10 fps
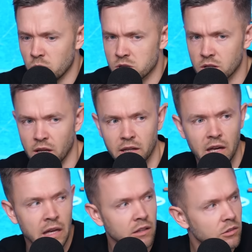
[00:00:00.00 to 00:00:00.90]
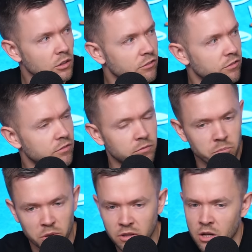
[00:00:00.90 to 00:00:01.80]
was it like a hint of
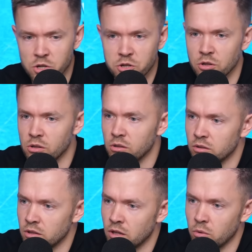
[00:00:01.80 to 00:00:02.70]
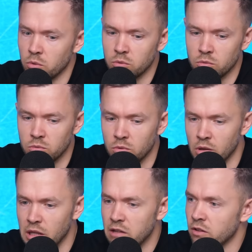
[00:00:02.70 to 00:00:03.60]
potential, you know,
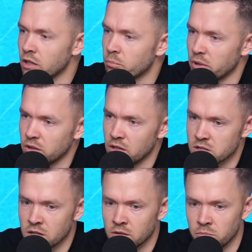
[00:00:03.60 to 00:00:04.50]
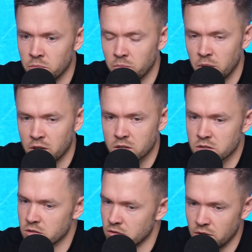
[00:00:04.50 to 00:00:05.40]
leaving Partizan?
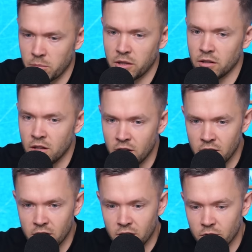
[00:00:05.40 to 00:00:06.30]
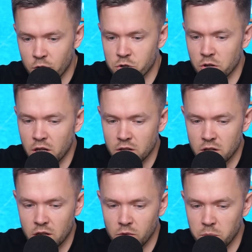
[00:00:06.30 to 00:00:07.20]
Because I mean, for sure
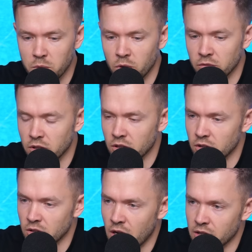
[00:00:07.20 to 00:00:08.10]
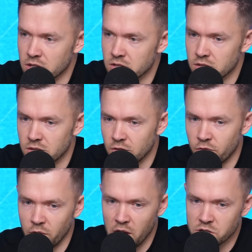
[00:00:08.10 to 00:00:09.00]
he will be one of the hottest
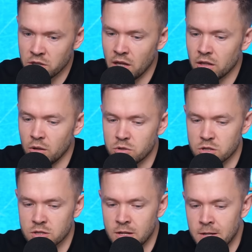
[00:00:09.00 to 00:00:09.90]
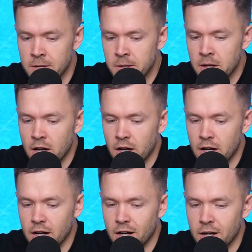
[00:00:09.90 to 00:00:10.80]
free agent head coaches.
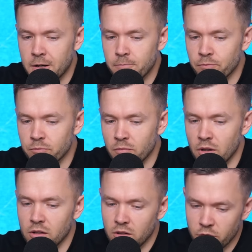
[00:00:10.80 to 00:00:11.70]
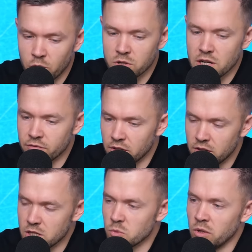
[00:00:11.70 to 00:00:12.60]
Of course, after
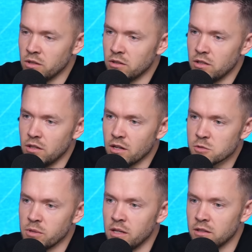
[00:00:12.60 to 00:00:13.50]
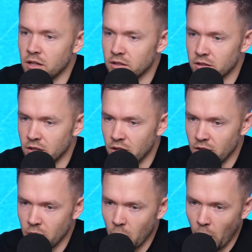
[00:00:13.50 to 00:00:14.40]
this win, he explained that
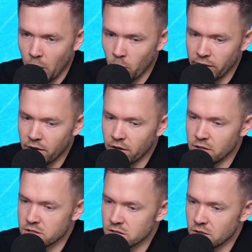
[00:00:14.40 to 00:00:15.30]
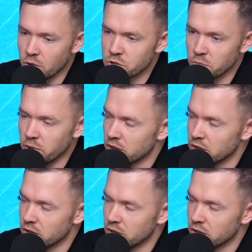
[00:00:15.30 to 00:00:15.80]
whether he's coaching